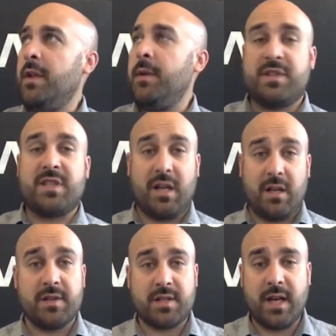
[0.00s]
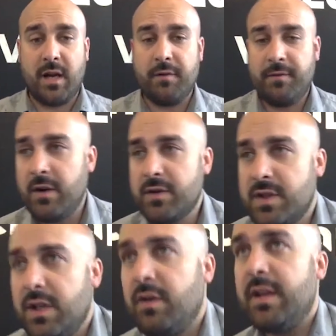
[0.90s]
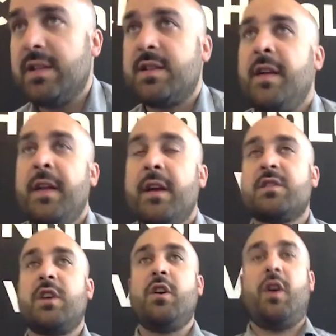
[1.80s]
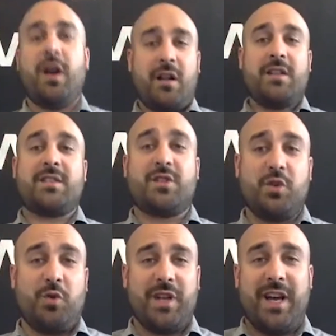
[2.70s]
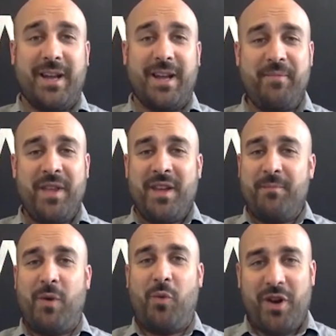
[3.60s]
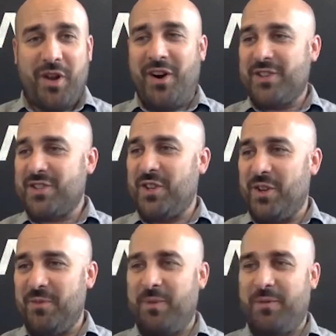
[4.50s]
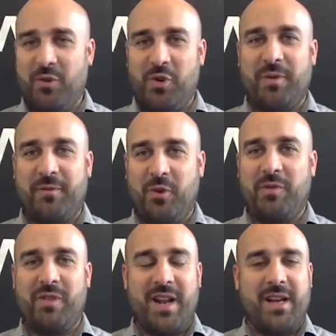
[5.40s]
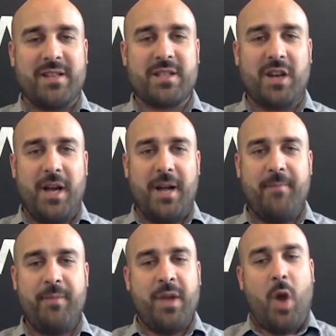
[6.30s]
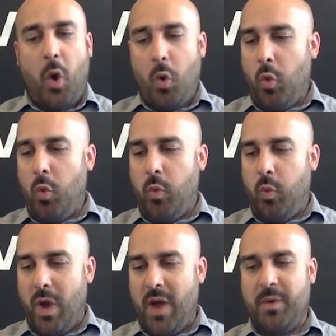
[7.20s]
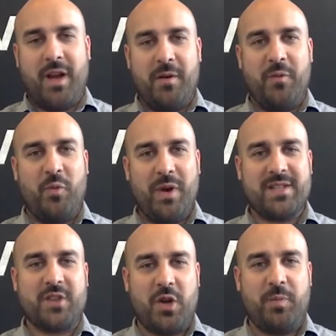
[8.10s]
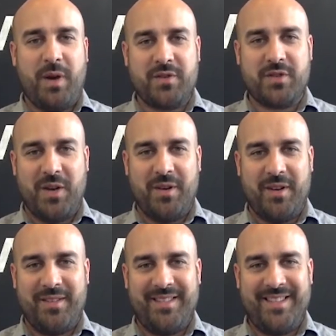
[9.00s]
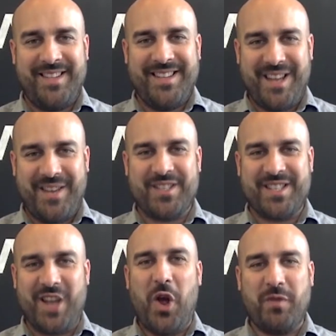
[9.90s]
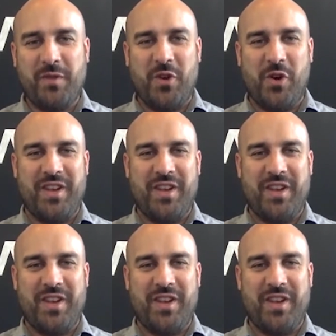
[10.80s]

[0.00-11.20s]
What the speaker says: particularly in the scale of fail series. So I can listen to you all day, but I want to ask you before we run out of time, where are we going? Where's SoPost going? Give us an overview on the